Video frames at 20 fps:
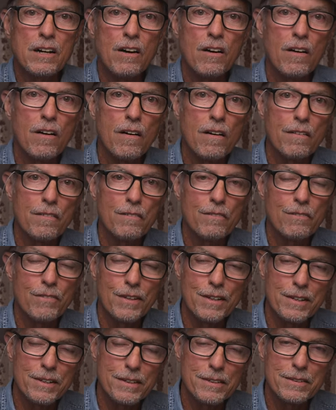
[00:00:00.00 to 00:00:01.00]
on
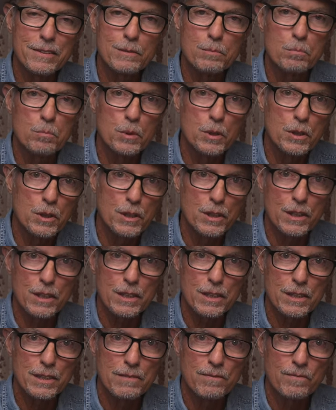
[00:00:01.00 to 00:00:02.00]
Facebook.